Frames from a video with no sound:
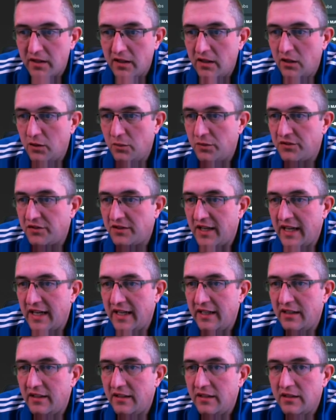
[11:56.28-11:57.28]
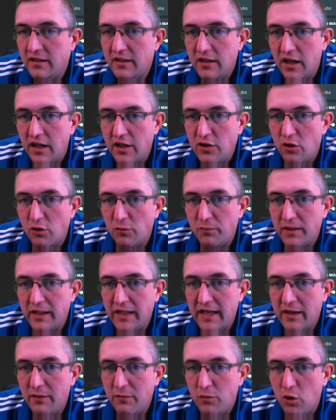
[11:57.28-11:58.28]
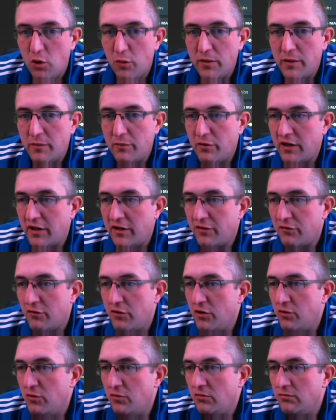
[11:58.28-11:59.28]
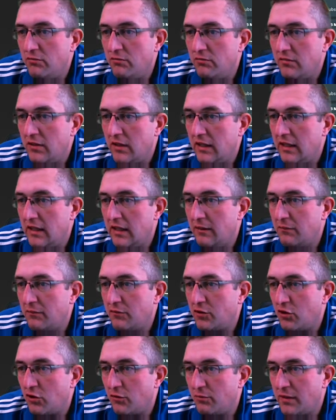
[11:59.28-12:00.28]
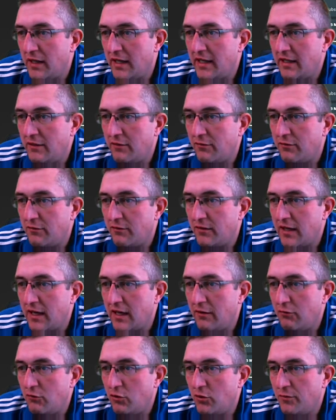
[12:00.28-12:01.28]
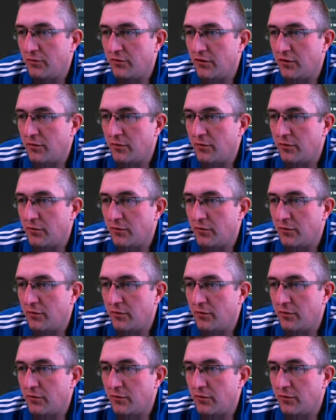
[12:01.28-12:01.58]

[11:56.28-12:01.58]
Lewis King, a young player I'm hoping to bring through. He's got plenty of room for